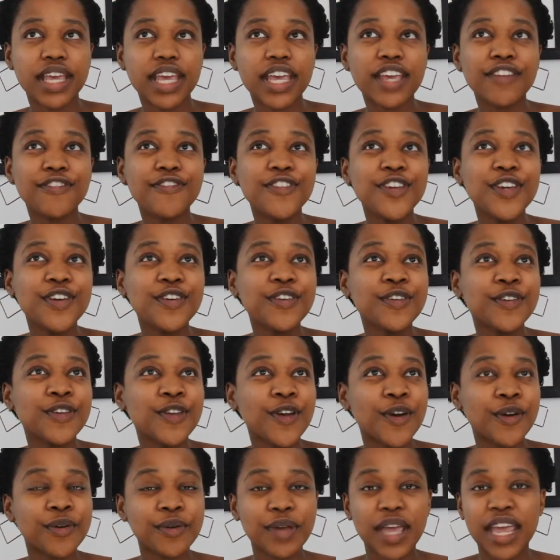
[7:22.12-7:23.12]
if you
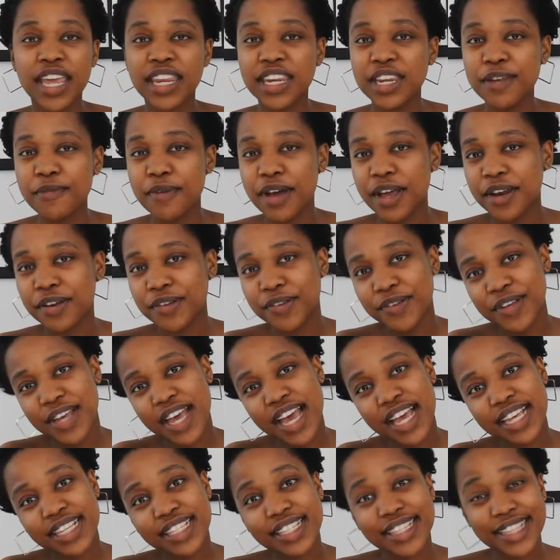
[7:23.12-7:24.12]
know anyone who
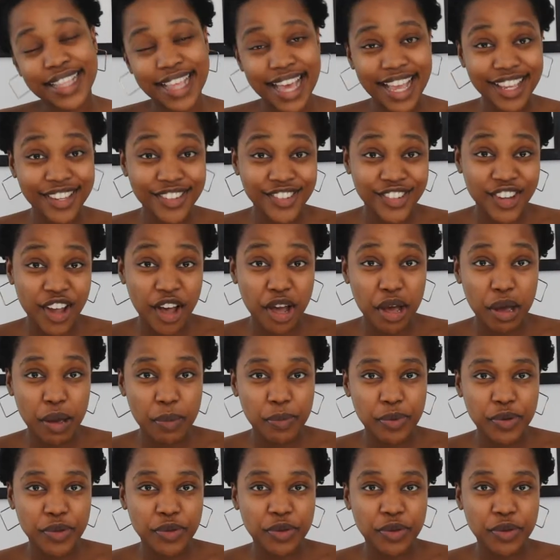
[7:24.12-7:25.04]
has that job